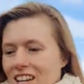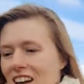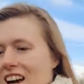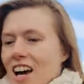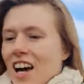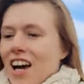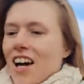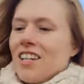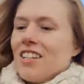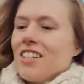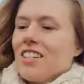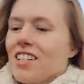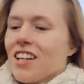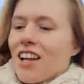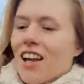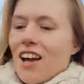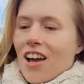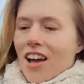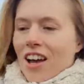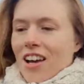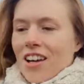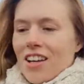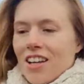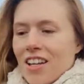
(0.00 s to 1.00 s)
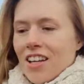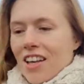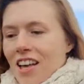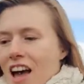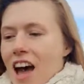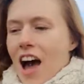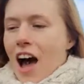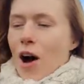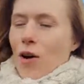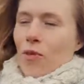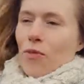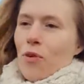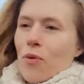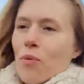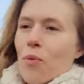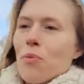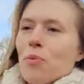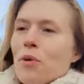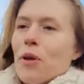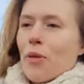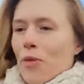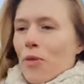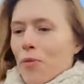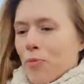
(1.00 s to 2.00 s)
And Alfie will
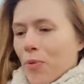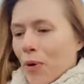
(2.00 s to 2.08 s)
be in the